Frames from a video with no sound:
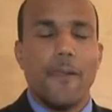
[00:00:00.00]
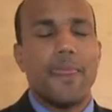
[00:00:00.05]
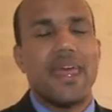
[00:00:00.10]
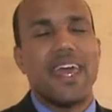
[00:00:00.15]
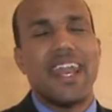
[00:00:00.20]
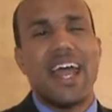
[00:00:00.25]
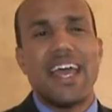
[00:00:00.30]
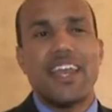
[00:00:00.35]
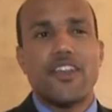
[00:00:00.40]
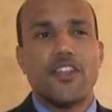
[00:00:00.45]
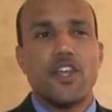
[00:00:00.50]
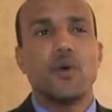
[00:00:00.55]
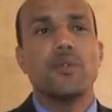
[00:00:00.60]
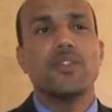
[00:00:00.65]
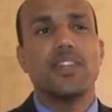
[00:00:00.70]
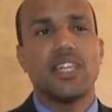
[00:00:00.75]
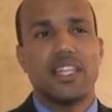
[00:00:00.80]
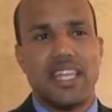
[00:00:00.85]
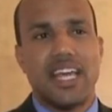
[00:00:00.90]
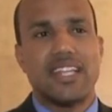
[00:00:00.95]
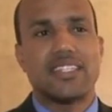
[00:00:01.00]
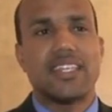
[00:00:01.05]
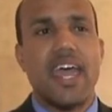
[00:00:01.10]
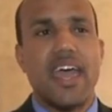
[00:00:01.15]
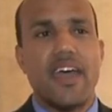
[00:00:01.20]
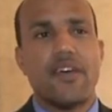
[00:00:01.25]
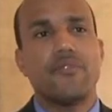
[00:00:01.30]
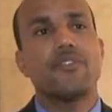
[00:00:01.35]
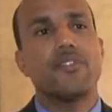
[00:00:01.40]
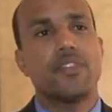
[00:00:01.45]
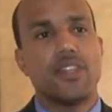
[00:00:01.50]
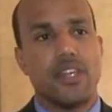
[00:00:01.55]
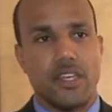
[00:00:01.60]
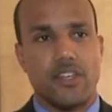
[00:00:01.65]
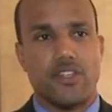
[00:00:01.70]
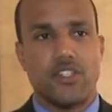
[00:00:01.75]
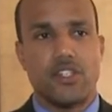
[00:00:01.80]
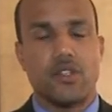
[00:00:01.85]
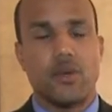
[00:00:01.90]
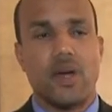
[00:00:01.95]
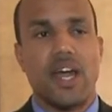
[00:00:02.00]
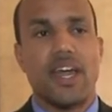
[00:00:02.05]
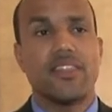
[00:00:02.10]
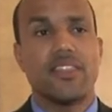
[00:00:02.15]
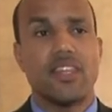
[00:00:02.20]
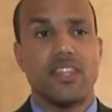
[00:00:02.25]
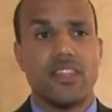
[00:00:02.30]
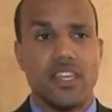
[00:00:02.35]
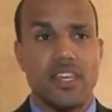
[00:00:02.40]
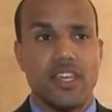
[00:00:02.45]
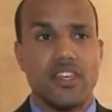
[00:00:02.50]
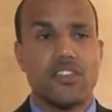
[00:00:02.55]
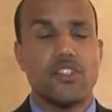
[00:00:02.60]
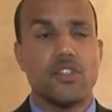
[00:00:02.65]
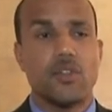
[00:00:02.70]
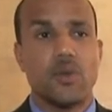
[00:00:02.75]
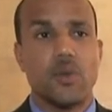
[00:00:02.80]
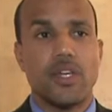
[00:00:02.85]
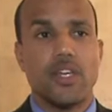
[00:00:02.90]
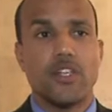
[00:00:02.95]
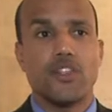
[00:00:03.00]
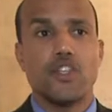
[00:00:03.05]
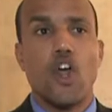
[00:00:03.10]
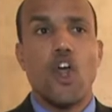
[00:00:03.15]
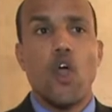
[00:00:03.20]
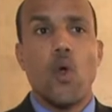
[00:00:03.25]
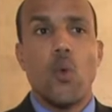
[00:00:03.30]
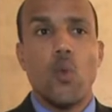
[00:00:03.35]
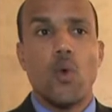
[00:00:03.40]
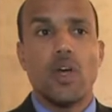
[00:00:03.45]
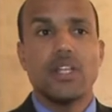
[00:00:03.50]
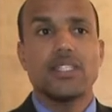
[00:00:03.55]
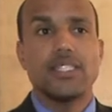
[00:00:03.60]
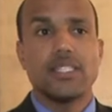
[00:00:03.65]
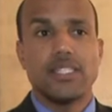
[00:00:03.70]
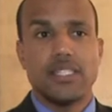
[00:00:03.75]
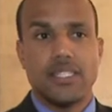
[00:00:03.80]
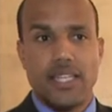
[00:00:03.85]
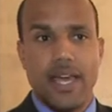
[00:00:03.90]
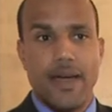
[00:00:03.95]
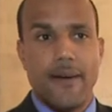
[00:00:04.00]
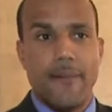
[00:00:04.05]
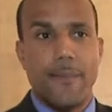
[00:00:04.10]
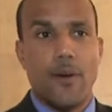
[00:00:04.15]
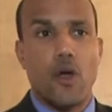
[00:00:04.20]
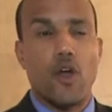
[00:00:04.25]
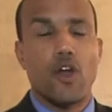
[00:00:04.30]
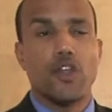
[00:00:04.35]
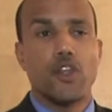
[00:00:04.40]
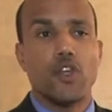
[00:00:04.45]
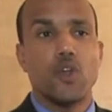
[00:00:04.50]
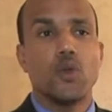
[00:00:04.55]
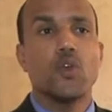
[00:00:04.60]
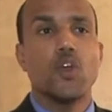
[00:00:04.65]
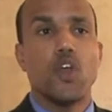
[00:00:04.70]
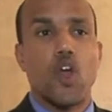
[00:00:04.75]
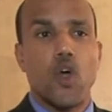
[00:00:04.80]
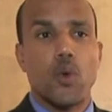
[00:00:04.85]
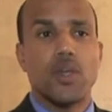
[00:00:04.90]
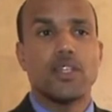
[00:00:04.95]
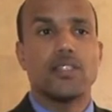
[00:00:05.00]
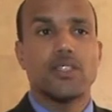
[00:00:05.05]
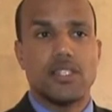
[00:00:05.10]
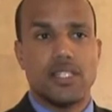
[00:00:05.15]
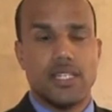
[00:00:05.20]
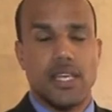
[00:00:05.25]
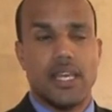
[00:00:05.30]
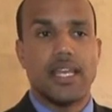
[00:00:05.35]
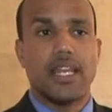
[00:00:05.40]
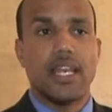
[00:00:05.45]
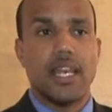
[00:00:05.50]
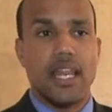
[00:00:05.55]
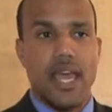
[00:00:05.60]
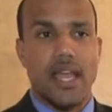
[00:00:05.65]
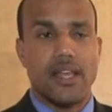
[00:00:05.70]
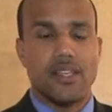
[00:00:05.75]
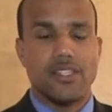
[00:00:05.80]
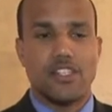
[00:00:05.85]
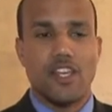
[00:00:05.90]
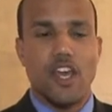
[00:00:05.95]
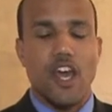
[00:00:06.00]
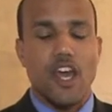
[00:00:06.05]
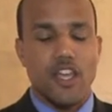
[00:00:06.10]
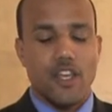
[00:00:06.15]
And I don't think that's ever the issue. I think the issue is, what step are you going to take next?